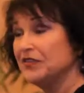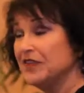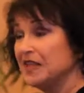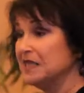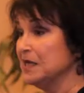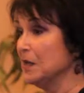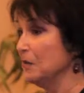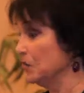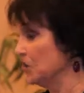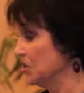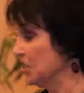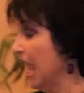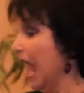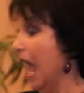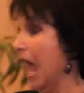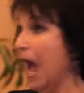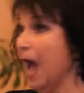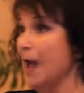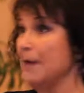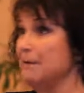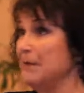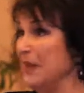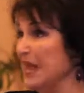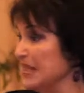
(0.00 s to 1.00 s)
the numbers.
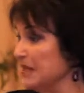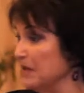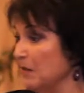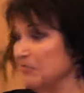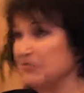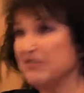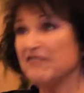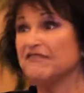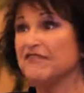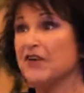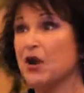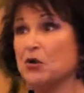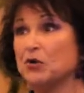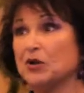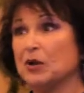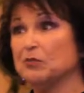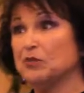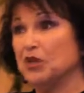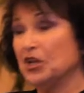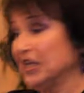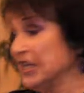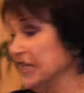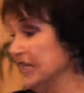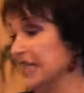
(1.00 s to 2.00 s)
I picked up the phone. I'm
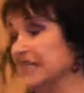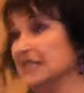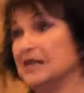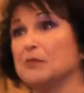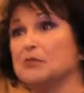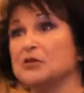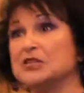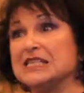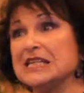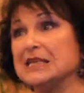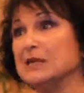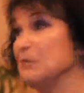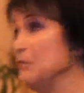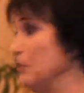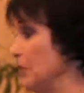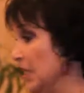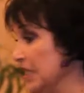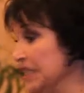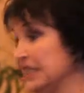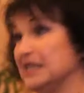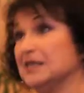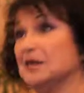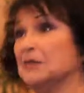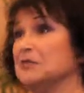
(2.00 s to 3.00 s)
looking at the numbers and I'm
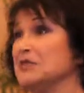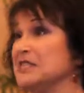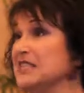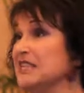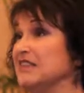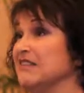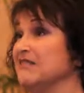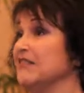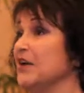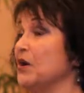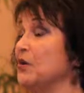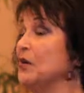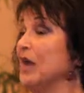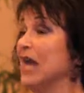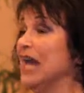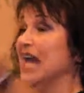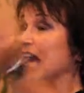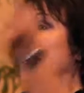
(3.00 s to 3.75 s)
putting the numbers in the phone.